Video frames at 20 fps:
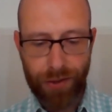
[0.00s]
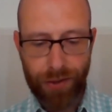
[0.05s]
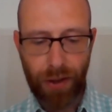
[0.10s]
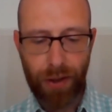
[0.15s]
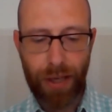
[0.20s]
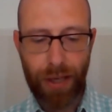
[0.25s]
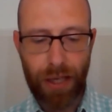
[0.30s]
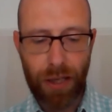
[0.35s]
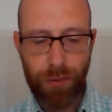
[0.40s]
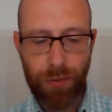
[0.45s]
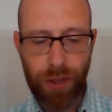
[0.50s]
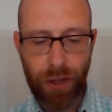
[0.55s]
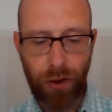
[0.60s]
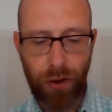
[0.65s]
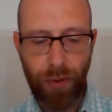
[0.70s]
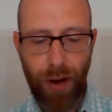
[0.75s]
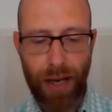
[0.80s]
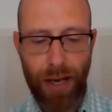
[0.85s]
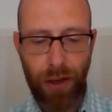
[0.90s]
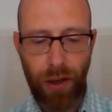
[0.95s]
Suddenly there was a
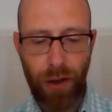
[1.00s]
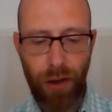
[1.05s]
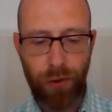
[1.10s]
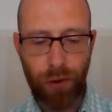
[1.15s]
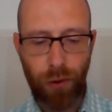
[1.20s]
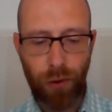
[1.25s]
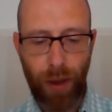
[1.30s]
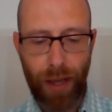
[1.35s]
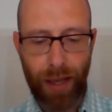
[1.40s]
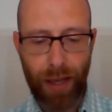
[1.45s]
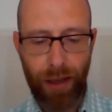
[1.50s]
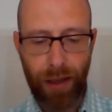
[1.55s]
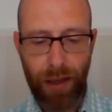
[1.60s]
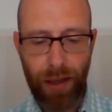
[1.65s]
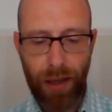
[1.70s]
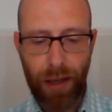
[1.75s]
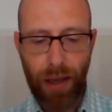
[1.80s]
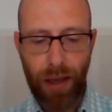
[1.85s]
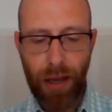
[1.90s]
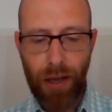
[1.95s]
great earthquake,